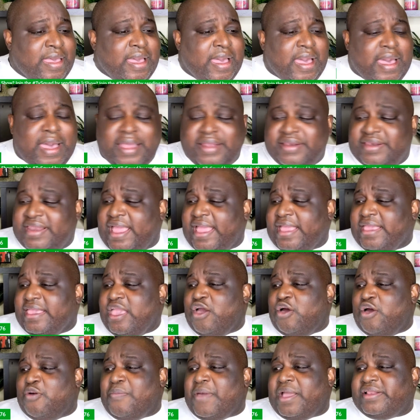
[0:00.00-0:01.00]
on
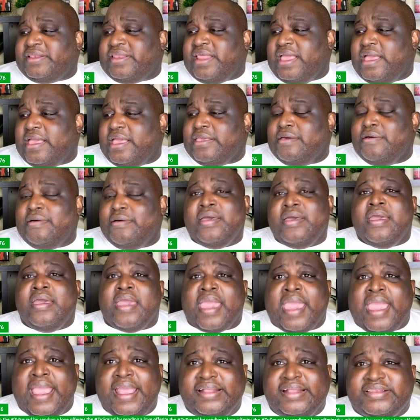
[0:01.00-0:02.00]
Danielle McDaniel,
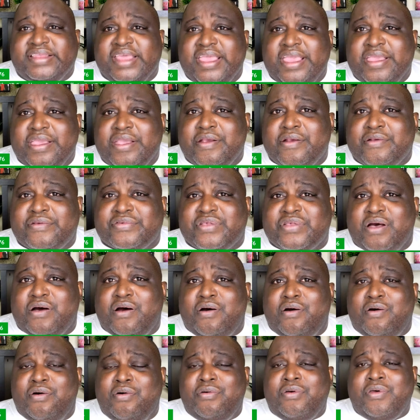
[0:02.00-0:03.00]
18 years
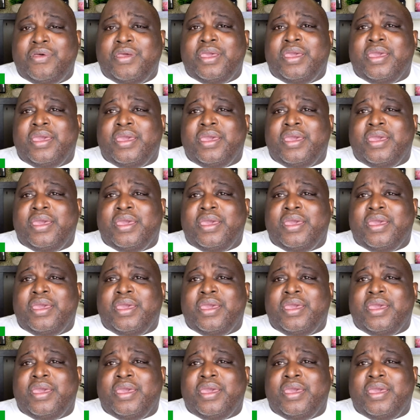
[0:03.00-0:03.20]
old,